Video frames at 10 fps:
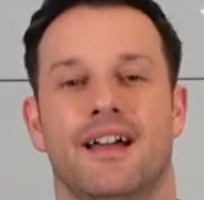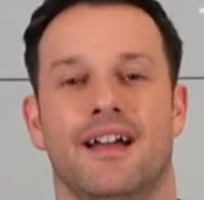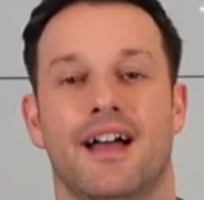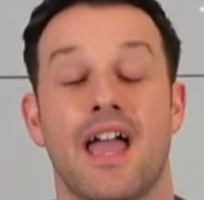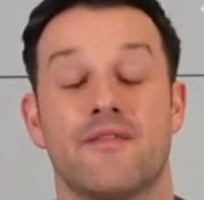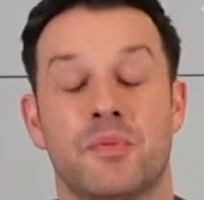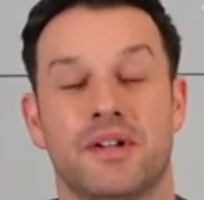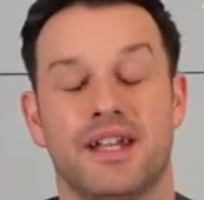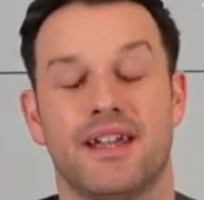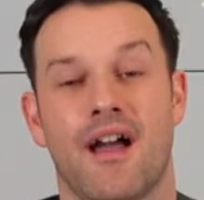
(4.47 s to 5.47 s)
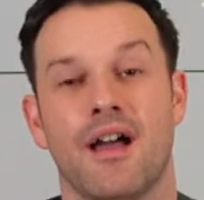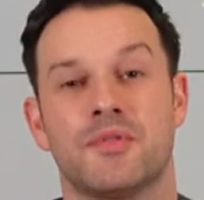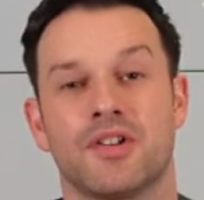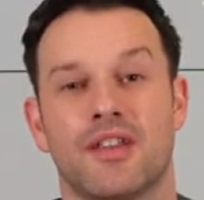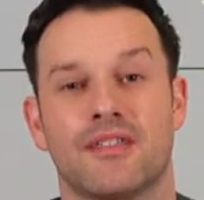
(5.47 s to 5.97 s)
Hey everybody, I'm
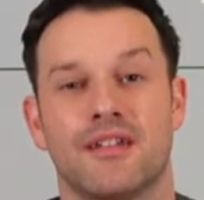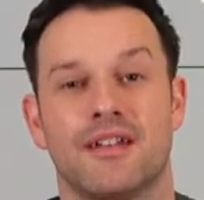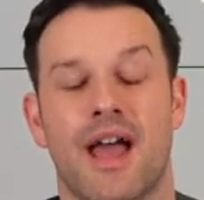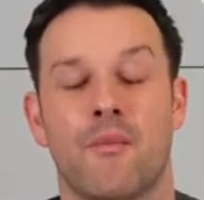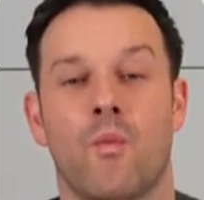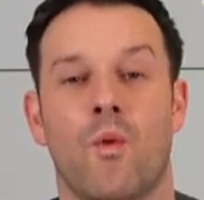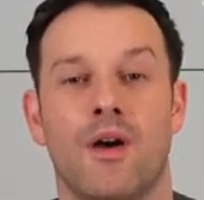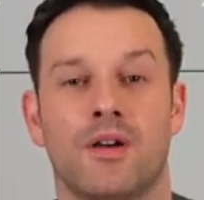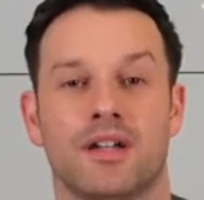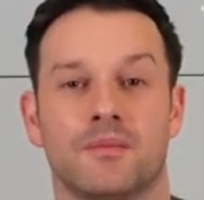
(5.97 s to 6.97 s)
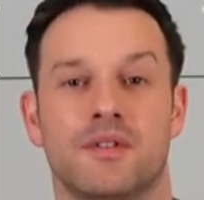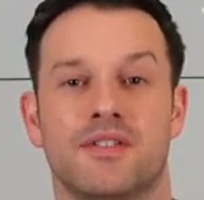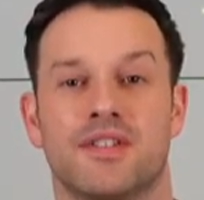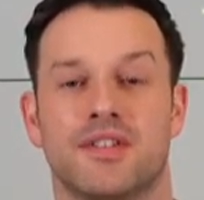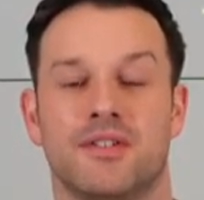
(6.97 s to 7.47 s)
Jonathan and welcome
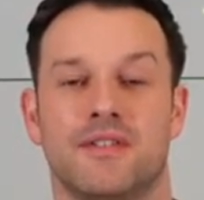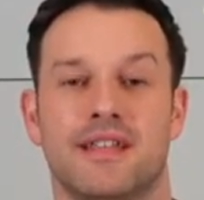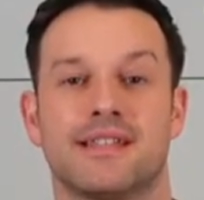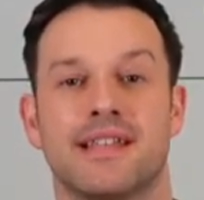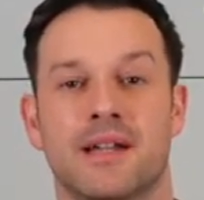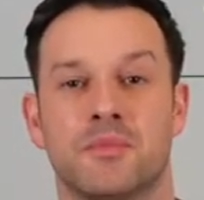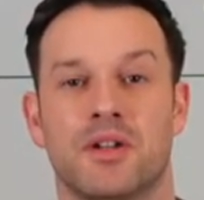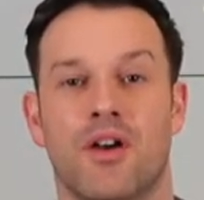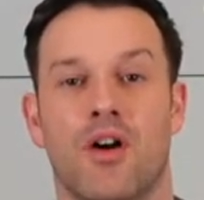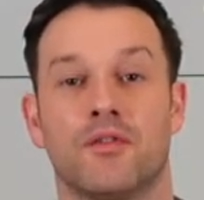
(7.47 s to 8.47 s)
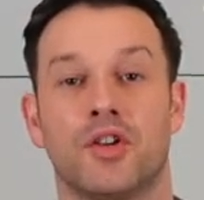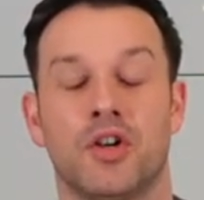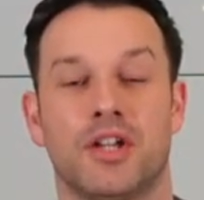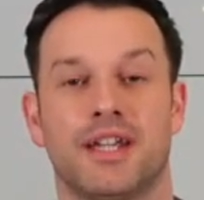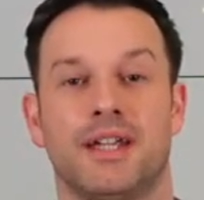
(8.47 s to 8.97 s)
to this segment of
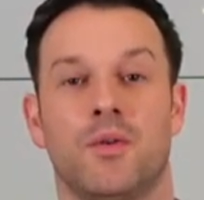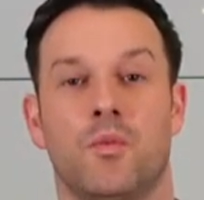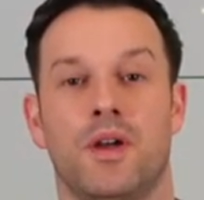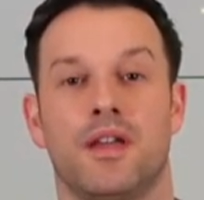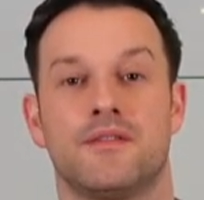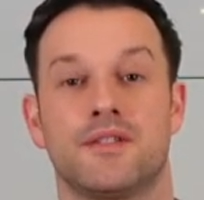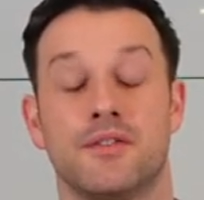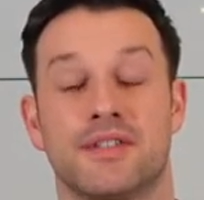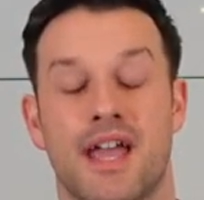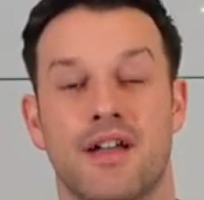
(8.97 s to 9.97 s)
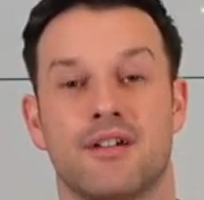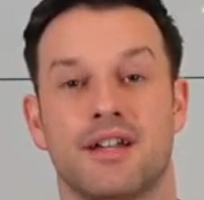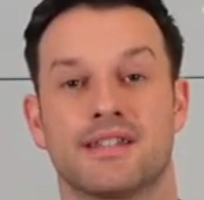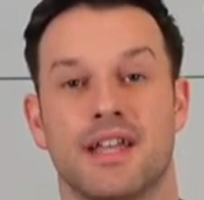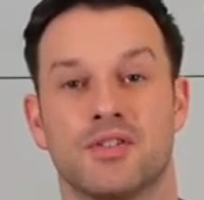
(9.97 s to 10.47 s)
Cooking with doTERRA
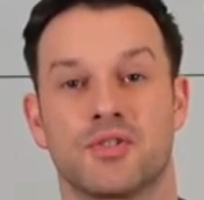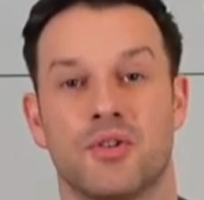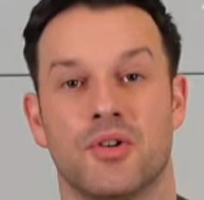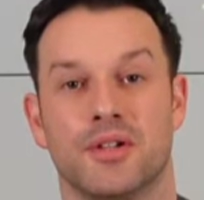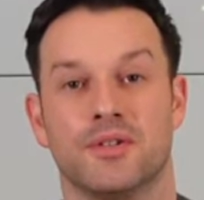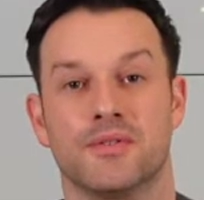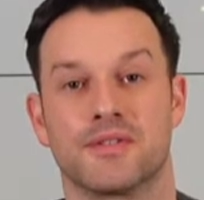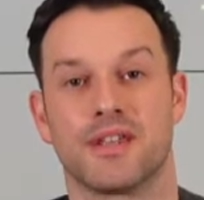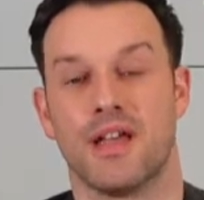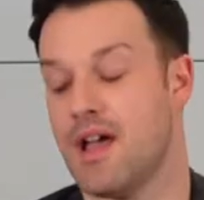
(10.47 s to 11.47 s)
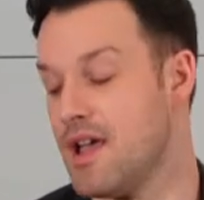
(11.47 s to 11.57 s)
Essential Oils.